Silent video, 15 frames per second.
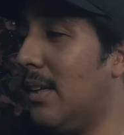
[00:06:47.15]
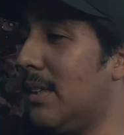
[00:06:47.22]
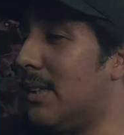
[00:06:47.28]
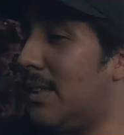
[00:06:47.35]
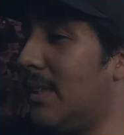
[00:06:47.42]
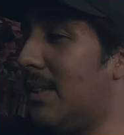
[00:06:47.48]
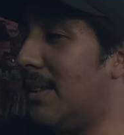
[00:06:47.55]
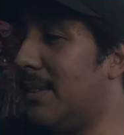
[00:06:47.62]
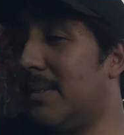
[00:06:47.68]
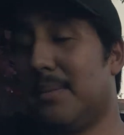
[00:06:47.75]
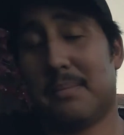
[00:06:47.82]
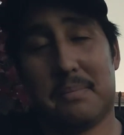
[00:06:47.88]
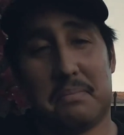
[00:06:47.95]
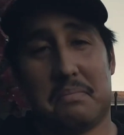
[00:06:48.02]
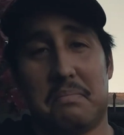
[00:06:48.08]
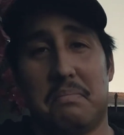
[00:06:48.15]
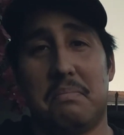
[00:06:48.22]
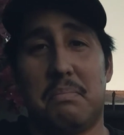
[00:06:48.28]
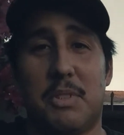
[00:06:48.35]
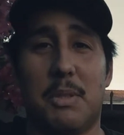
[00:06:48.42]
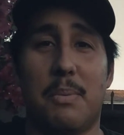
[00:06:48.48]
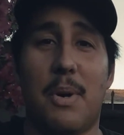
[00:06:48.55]
So
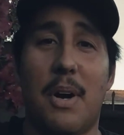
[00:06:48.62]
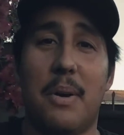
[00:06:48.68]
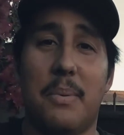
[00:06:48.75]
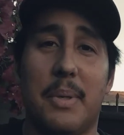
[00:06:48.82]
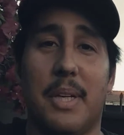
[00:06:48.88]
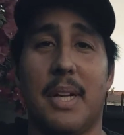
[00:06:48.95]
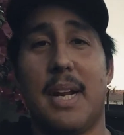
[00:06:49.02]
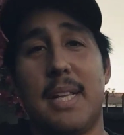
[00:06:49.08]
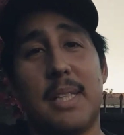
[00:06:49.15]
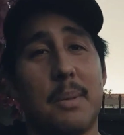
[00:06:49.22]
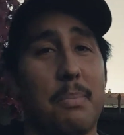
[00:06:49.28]
tomorrow we're gonna end